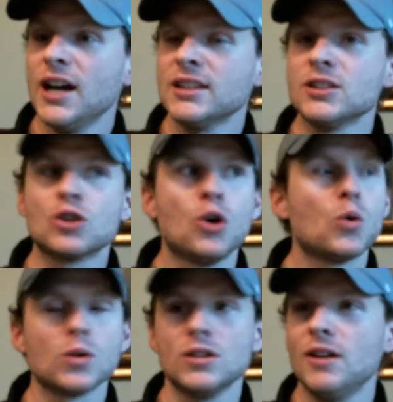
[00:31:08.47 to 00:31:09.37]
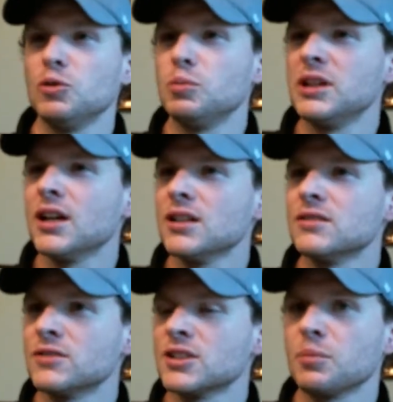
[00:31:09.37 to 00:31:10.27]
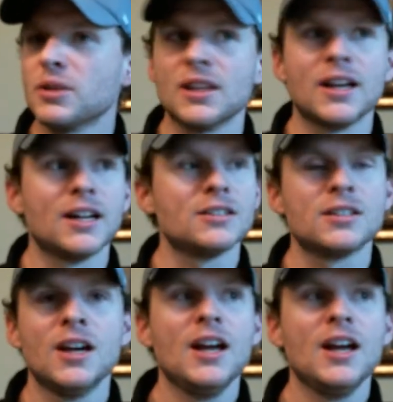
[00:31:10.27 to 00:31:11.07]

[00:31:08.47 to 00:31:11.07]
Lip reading: at this core level because of something that is